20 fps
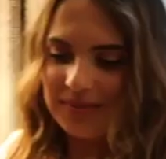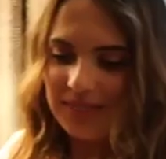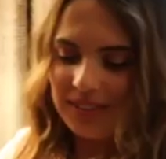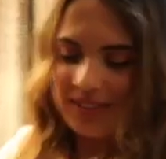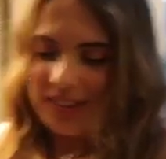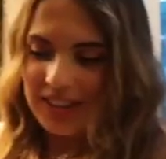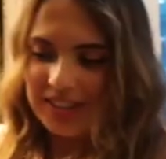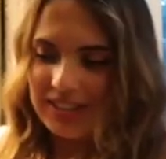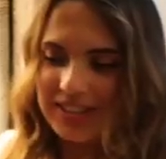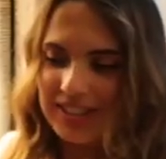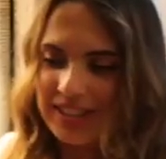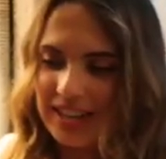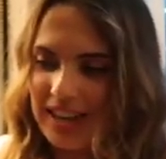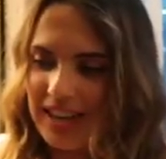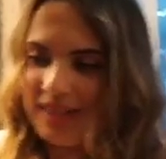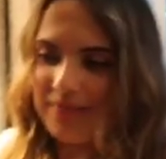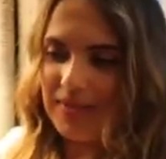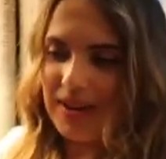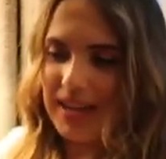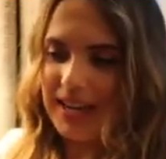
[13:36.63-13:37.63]
Well,
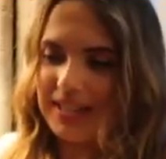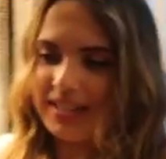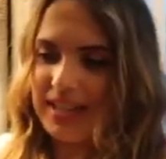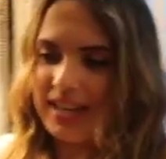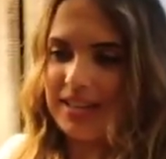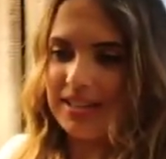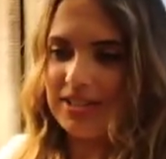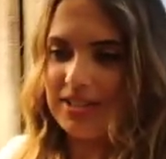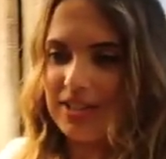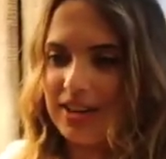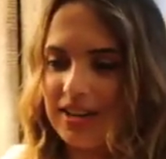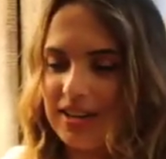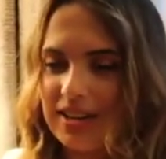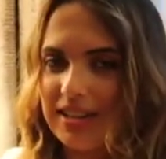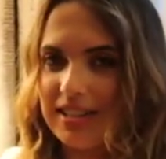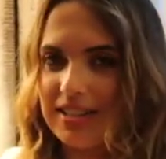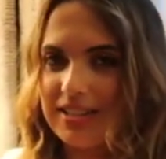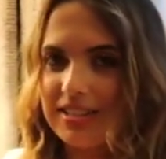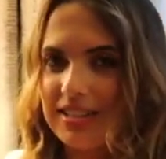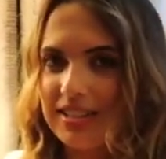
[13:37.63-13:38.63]
today my day
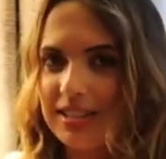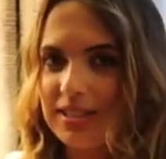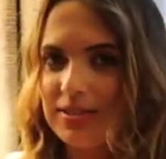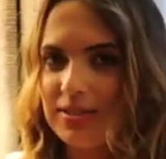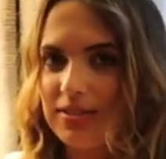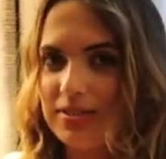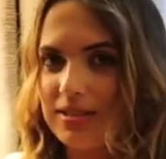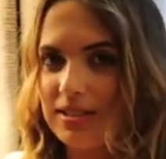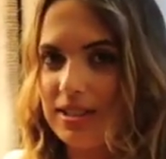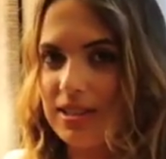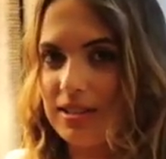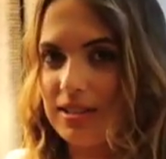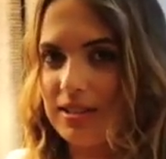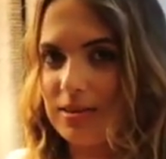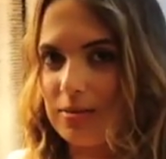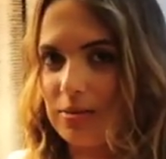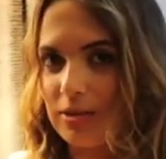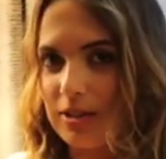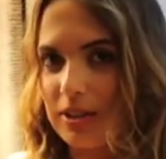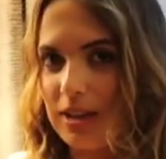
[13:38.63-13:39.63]
started at 6:15
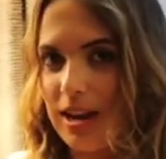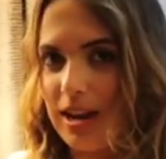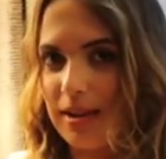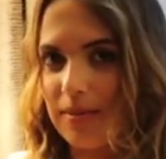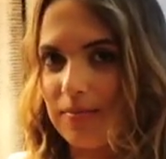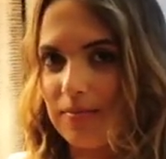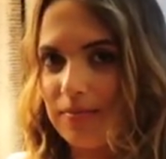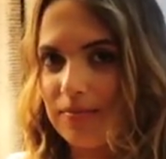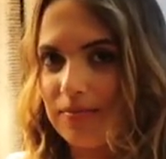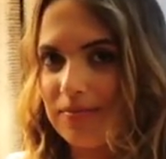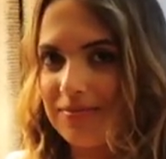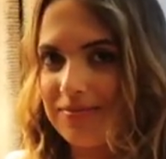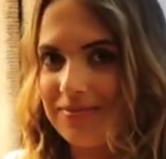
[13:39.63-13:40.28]
in the morning.